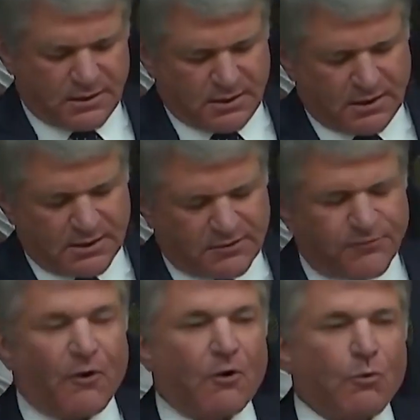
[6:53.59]
is
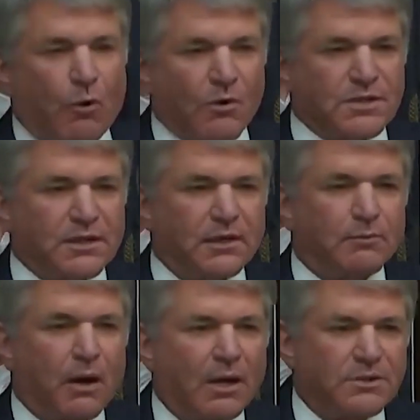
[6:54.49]
far worse, in
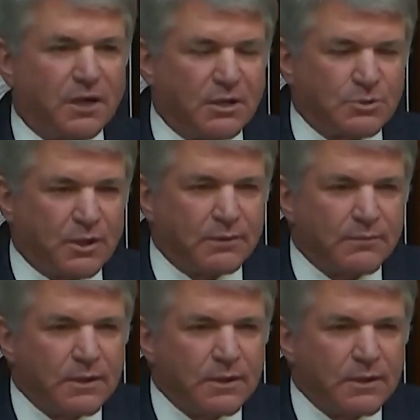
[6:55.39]
my judgment,